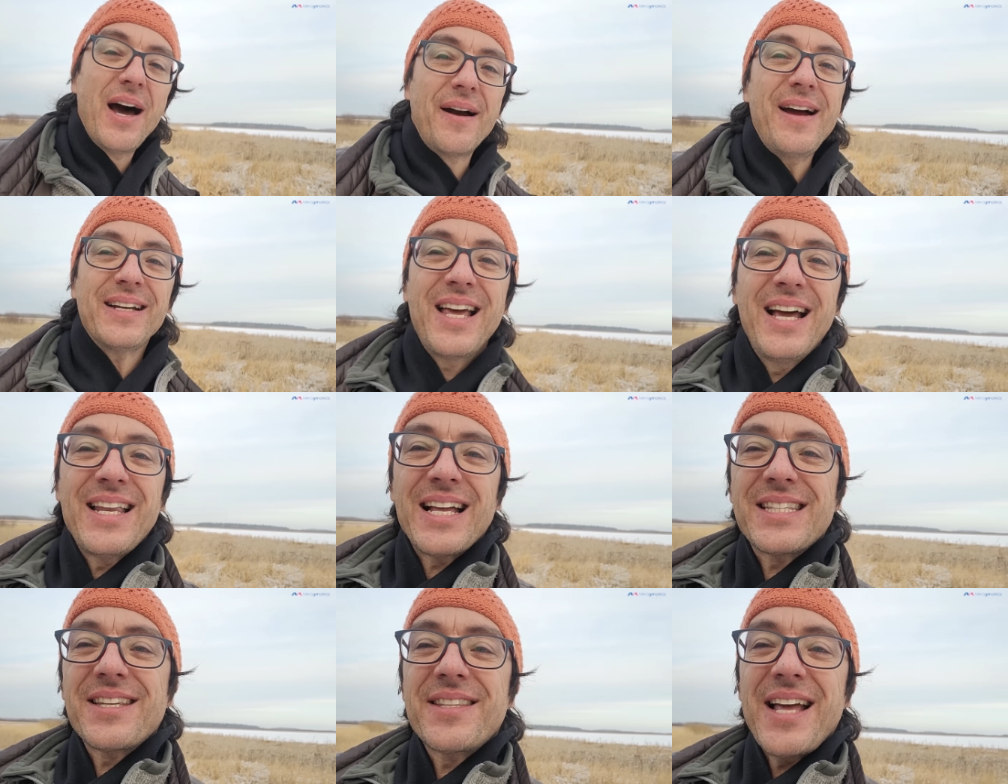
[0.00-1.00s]
All right,
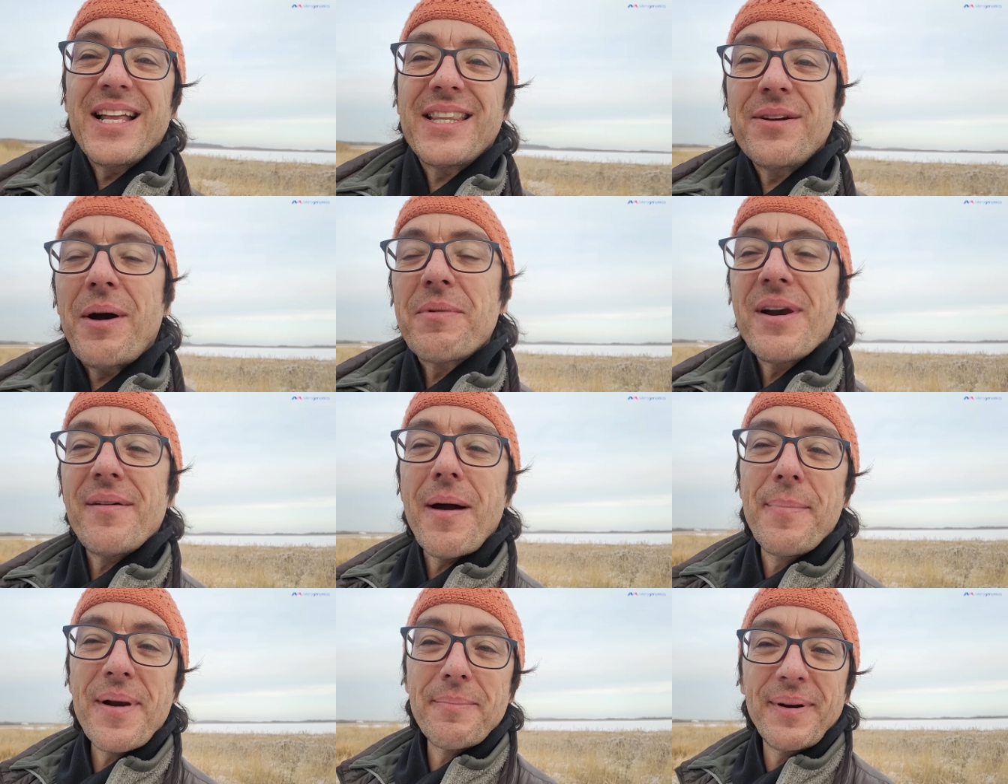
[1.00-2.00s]
that's that. I'm gonna
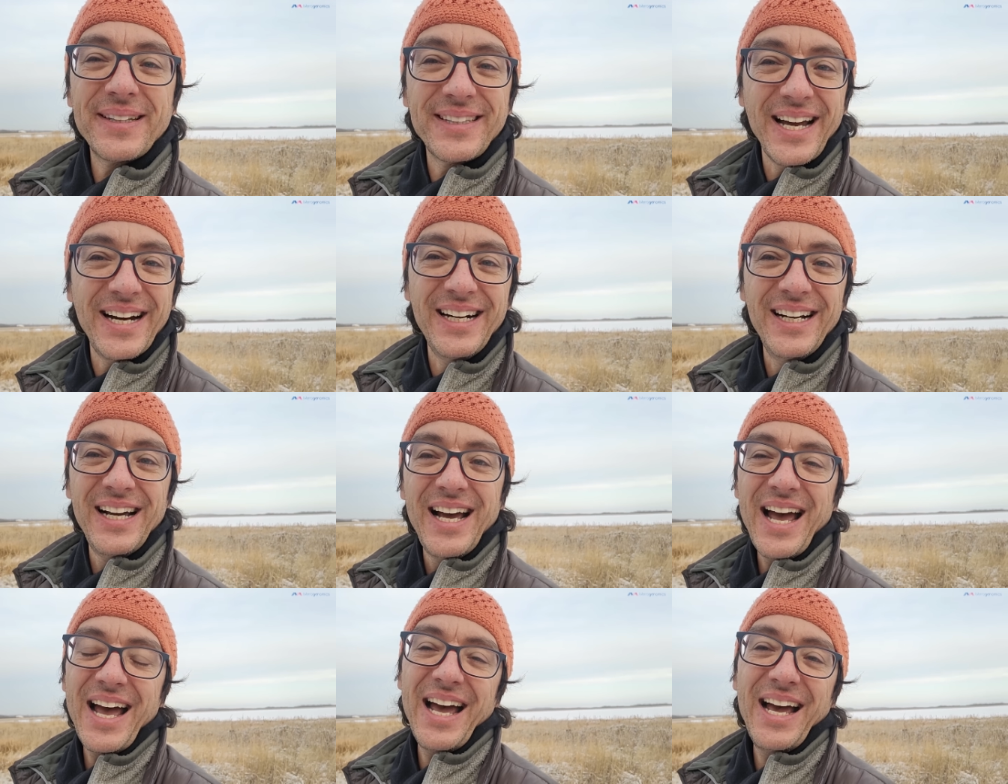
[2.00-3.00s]
wrap it up right there.
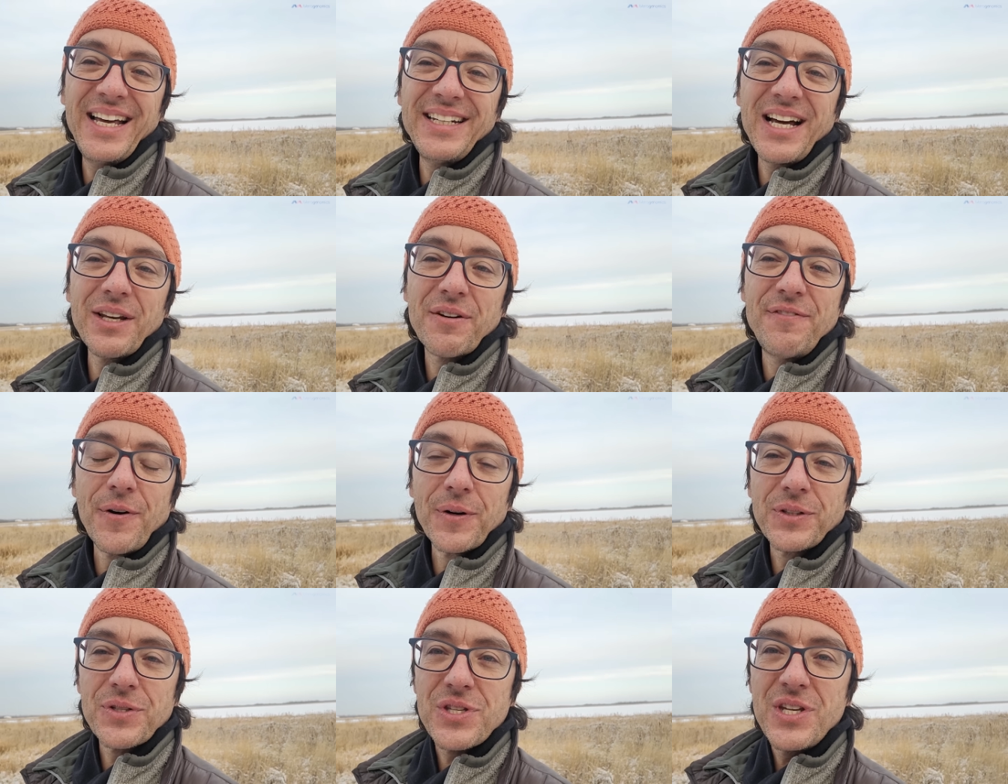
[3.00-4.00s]
And I look
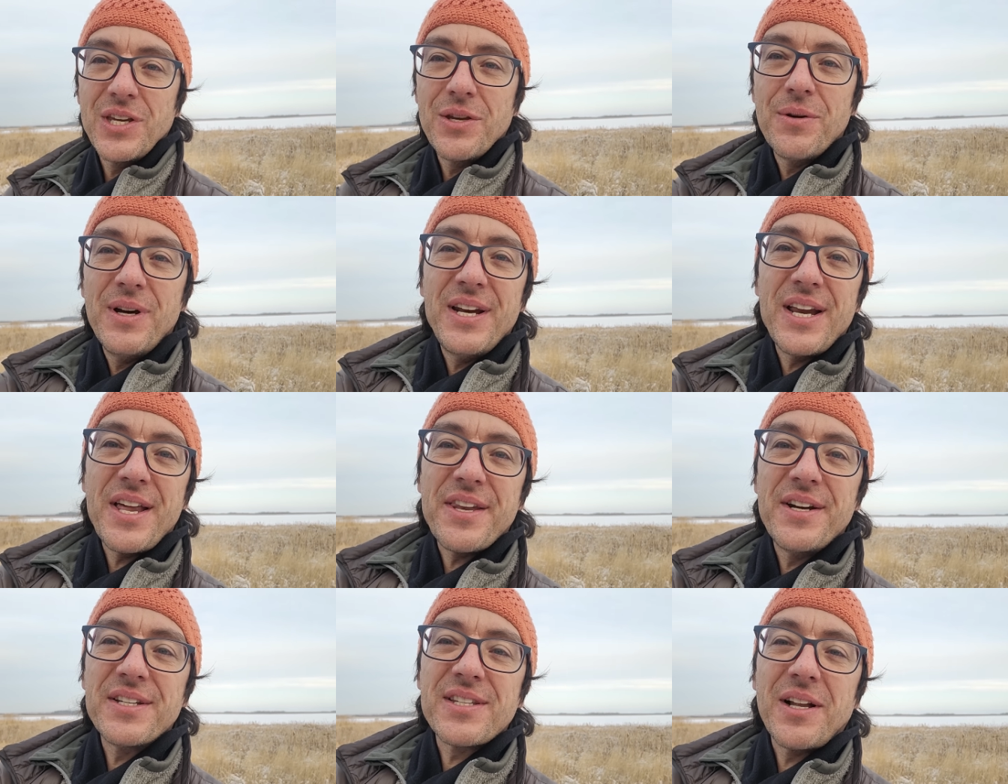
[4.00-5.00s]
forward to seeing you in
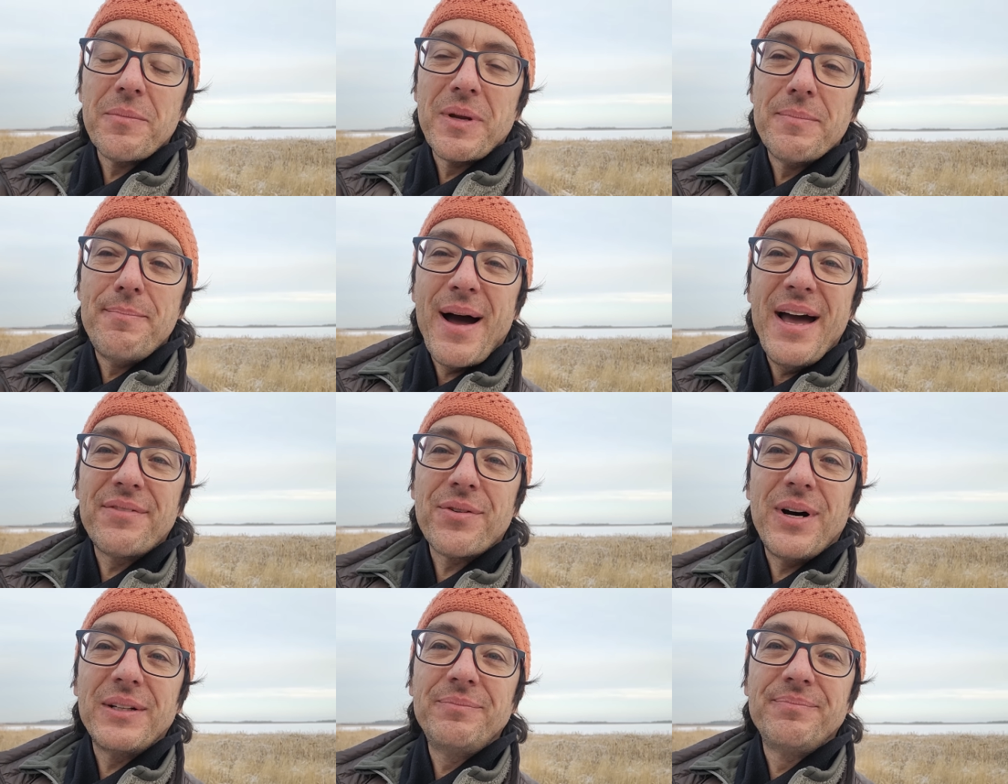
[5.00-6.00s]
another installment. Bye
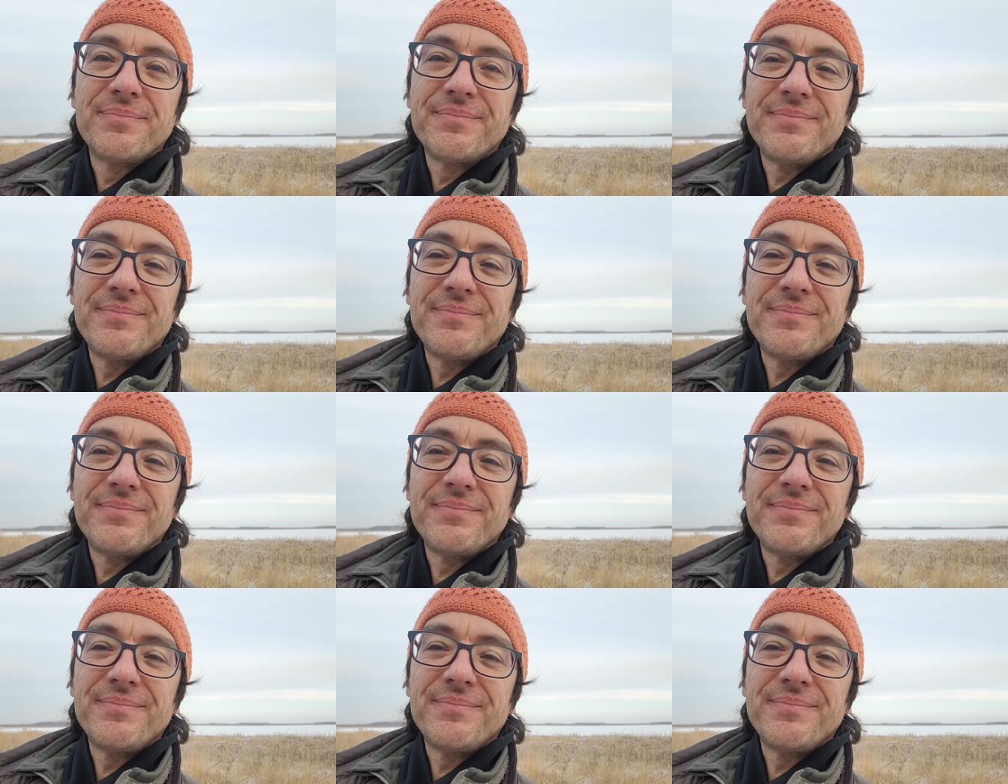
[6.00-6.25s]
everyone.